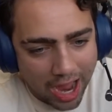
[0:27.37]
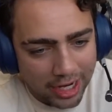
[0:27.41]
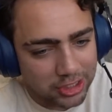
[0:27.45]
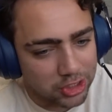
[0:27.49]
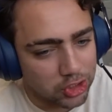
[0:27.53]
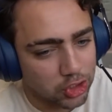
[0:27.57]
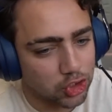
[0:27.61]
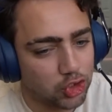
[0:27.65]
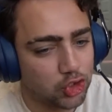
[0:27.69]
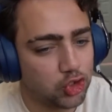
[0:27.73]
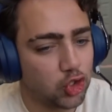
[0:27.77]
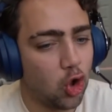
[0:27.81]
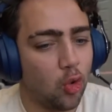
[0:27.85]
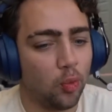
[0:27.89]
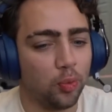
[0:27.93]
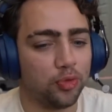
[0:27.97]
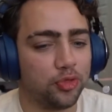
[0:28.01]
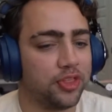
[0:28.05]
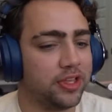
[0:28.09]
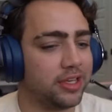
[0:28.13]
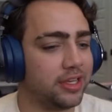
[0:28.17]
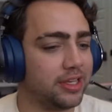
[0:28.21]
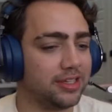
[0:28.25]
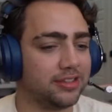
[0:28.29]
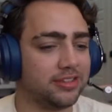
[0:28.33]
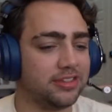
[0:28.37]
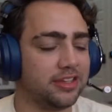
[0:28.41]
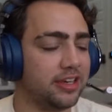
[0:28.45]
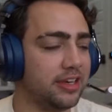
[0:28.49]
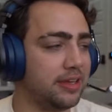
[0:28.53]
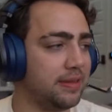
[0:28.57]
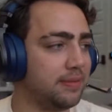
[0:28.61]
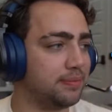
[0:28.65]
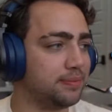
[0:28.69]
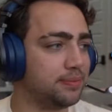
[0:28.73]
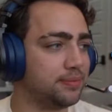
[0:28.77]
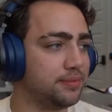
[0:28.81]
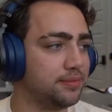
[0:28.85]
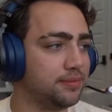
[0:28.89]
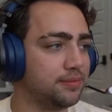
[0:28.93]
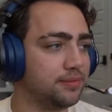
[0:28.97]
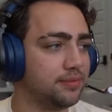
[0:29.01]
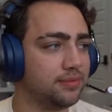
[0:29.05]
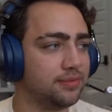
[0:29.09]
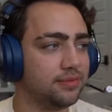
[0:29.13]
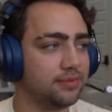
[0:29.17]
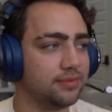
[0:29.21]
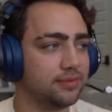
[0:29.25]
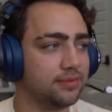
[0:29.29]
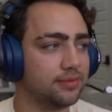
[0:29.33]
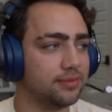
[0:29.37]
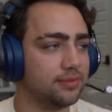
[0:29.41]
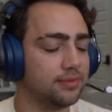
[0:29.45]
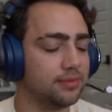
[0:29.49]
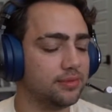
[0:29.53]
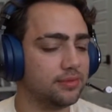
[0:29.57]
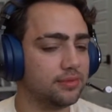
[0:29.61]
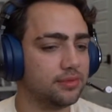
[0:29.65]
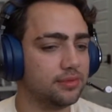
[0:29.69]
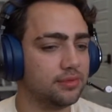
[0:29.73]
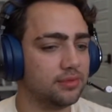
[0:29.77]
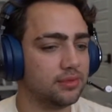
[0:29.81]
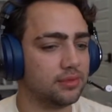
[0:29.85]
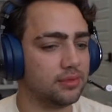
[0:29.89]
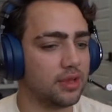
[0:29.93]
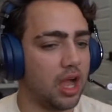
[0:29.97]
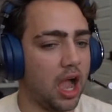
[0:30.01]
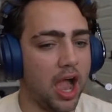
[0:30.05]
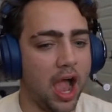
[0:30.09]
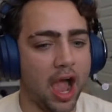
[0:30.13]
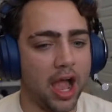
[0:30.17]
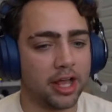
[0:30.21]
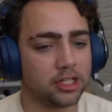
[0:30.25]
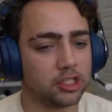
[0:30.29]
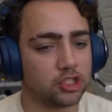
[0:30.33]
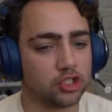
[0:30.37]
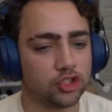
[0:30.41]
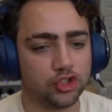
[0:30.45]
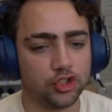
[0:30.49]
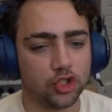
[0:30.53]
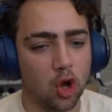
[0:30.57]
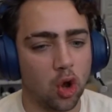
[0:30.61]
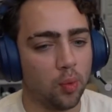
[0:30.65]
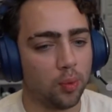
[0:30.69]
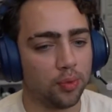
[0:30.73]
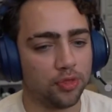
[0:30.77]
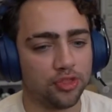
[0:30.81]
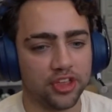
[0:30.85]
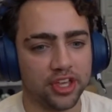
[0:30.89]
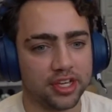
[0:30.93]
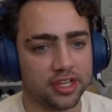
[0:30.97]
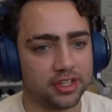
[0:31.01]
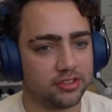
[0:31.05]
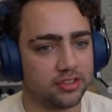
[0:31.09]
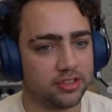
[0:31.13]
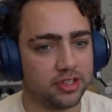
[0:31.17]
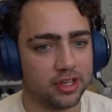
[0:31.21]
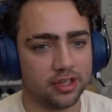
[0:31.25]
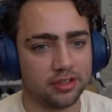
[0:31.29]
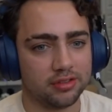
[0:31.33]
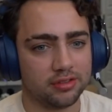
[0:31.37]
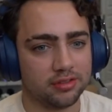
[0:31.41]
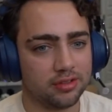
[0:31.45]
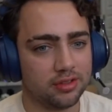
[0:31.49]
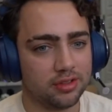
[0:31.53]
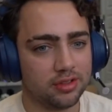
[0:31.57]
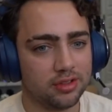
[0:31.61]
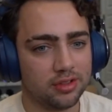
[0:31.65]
just don't think it's it. I just don't think it's it.